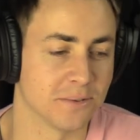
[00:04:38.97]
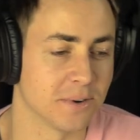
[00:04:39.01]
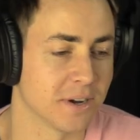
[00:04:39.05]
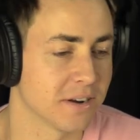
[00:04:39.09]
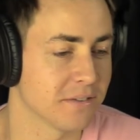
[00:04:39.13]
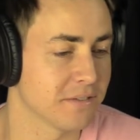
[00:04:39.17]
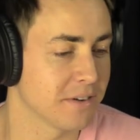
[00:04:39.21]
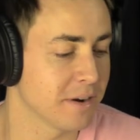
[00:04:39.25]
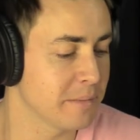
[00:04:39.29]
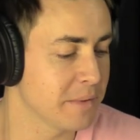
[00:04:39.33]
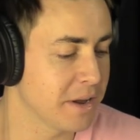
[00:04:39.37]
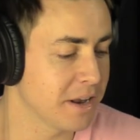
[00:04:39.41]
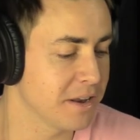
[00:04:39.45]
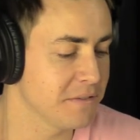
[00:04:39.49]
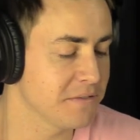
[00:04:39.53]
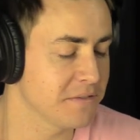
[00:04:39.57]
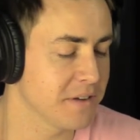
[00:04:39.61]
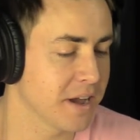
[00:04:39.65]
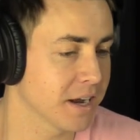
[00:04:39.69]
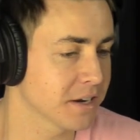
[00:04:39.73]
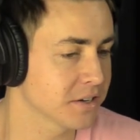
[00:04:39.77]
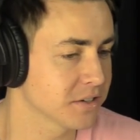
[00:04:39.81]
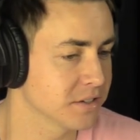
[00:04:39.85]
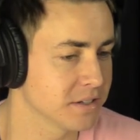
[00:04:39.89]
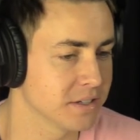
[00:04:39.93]
so one of our
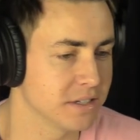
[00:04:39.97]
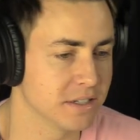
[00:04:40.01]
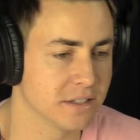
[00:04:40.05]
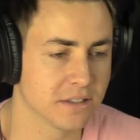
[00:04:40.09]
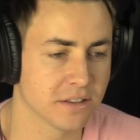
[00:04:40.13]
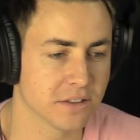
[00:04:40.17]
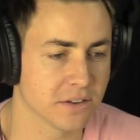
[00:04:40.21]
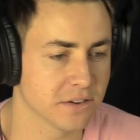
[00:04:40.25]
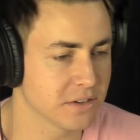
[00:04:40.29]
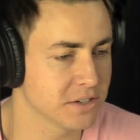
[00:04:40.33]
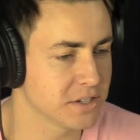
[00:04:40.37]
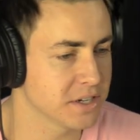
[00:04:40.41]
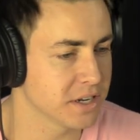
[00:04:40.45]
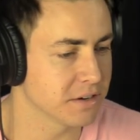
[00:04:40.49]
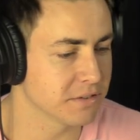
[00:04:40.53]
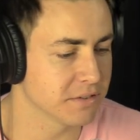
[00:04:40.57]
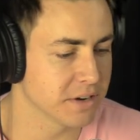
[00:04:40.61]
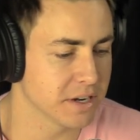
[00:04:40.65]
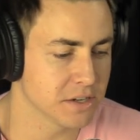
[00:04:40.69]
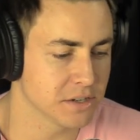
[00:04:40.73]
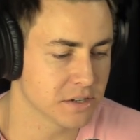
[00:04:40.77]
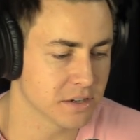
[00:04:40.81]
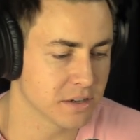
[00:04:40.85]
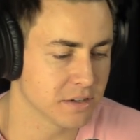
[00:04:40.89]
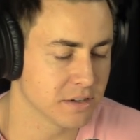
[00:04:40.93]
manufacturer, he's third
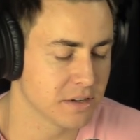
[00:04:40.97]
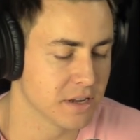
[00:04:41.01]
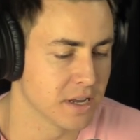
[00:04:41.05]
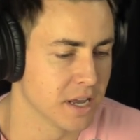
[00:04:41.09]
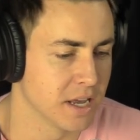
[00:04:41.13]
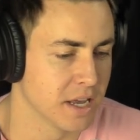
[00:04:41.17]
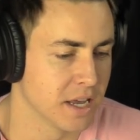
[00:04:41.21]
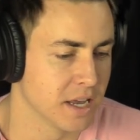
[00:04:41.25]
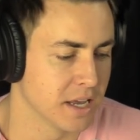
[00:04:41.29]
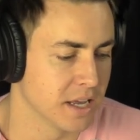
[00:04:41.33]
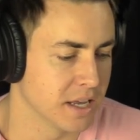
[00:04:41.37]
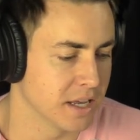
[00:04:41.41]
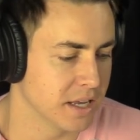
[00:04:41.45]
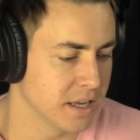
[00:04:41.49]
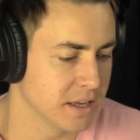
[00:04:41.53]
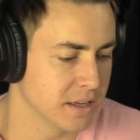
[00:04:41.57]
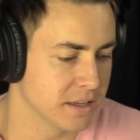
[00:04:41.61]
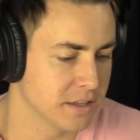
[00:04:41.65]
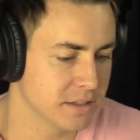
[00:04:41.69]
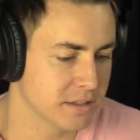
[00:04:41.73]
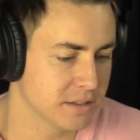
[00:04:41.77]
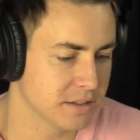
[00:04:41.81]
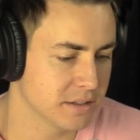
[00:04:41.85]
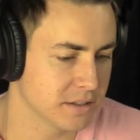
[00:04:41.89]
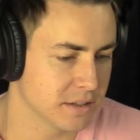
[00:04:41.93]
generation. Yeah.
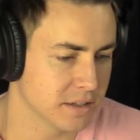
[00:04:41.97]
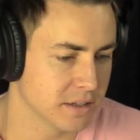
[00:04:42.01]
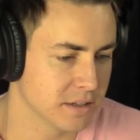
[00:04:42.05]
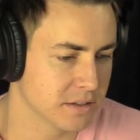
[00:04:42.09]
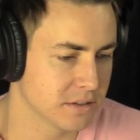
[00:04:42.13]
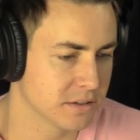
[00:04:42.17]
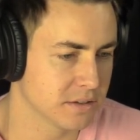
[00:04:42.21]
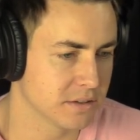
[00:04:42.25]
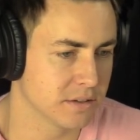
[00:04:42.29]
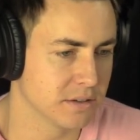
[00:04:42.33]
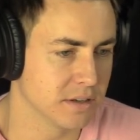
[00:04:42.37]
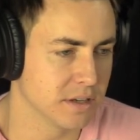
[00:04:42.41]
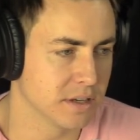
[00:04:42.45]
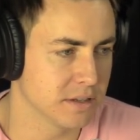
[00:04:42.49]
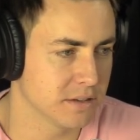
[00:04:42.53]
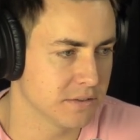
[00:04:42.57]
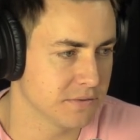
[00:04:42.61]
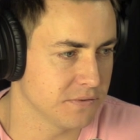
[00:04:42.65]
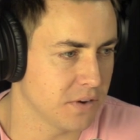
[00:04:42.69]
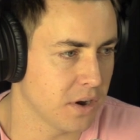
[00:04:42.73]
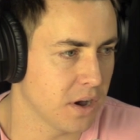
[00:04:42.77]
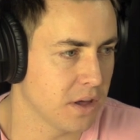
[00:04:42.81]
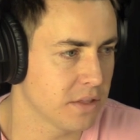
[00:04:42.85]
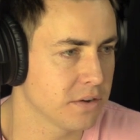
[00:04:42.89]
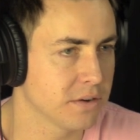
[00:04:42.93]
His his his
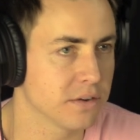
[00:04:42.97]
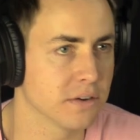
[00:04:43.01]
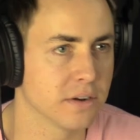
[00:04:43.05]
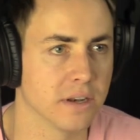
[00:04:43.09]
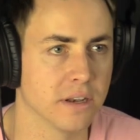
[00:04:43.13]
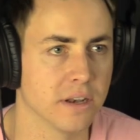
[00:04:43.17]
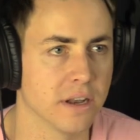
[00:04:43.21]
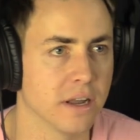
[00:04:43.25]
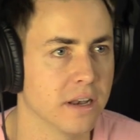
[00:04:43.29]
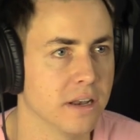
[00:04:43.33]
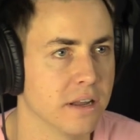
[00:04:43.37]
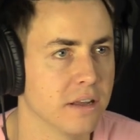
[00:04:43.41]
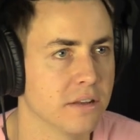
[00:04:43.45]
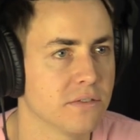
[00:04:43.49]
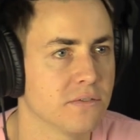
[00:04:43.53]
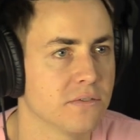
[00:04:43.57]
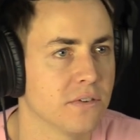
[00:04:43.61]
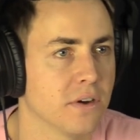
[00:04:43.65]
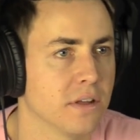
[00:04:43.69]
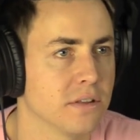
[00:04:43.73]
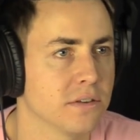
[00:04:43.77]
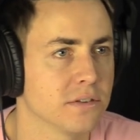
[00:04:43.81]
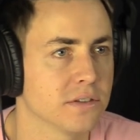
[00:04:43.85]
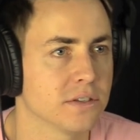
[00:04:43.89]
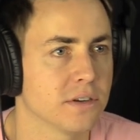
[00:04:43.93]
father and, and his
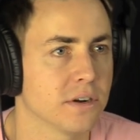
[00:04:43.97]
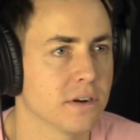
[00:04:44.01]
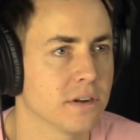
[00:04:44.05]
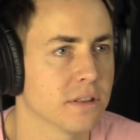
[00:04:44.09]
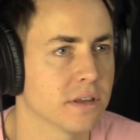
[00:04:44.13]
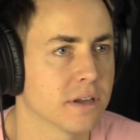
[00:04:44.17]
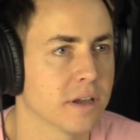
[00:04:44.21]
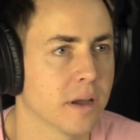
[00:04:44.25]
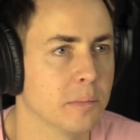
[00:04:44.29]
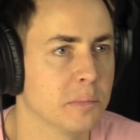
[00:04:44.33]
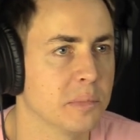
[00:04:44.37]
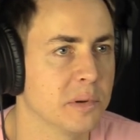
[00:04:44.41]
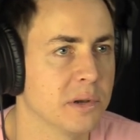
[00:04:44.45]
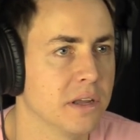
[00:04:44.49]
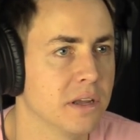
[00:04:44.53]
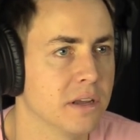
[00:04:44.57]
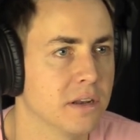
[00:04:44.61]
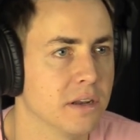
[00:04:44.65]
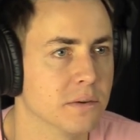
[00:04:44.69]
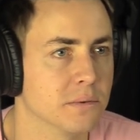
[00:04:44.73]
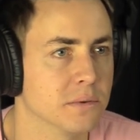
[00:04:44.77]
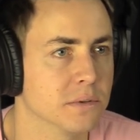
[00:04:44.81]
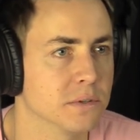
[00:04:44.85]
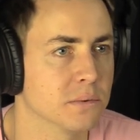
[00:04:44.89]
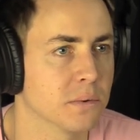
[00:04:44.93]
father started the company,
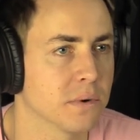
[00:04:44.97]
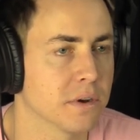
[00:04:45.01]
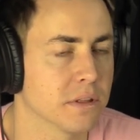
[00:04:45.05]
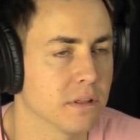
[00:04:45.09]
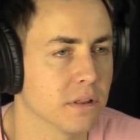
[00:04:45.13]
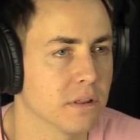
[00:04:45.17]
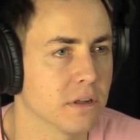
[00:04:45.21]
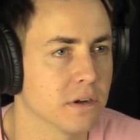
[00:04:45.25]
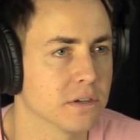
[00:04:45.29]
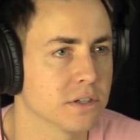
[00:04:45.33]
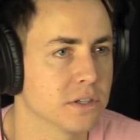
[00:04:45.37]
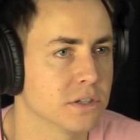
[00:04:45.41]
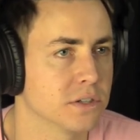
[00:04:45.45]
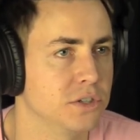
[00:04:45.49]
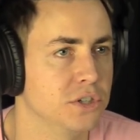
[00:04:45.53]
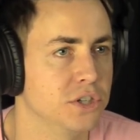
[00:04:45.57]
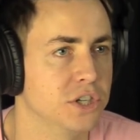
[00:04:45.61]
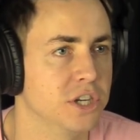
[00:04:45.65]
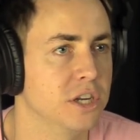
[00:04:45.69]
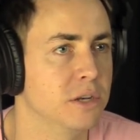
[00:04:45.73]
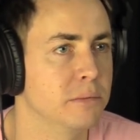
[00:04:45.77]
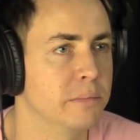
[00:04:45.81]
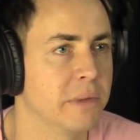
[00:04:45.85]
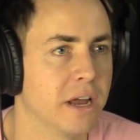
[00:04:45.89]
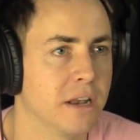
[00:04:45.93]
and it was yeah. one of the largest
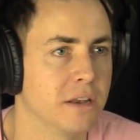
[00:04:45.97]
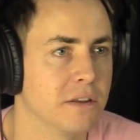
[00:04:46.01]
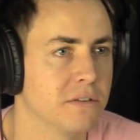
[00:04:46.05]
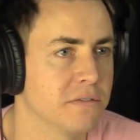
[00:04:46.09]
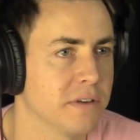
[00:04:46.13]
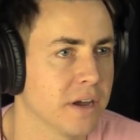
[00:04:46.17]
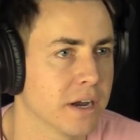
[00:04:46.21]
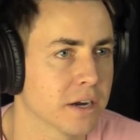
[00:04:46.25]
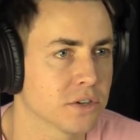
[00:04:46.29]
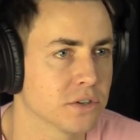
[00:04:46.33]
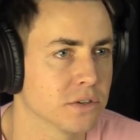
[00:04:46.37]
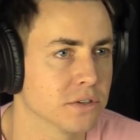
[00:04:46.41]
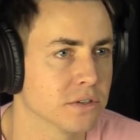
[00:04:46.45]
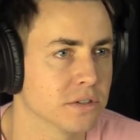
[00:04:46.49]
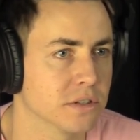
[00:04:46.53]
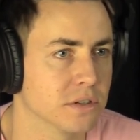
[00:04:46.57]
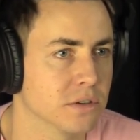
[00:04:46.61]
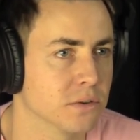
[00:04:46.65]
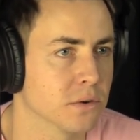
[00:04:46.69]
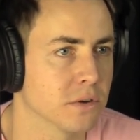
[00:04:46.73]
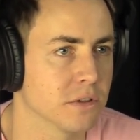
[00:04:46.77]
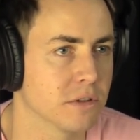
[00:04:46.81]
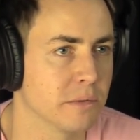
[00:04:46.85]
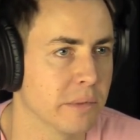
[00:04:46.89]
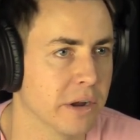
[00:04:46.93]
jean manufacturers in
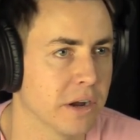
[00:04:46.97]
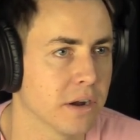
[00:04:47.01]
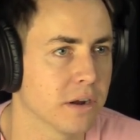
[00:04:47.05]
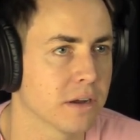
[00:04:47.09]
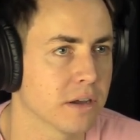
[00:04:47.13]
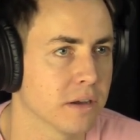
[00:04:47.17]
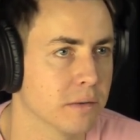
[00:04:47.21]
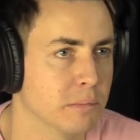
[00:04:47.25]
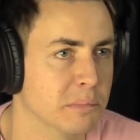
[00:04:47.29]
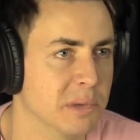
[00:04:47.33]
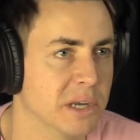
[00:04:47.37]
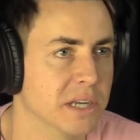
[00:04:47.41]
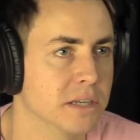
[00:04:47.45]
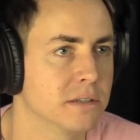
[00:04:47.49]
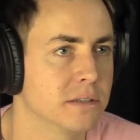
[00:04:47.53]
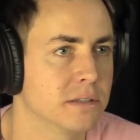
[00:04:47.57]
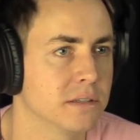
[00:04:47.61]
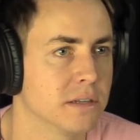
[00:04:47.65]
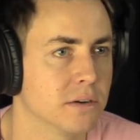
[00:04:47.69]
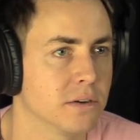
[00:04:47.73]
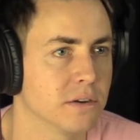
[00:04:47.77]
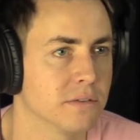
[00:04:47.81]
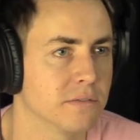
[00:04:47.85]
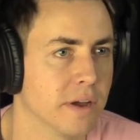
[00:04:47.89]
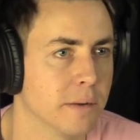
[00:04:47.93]
North America, based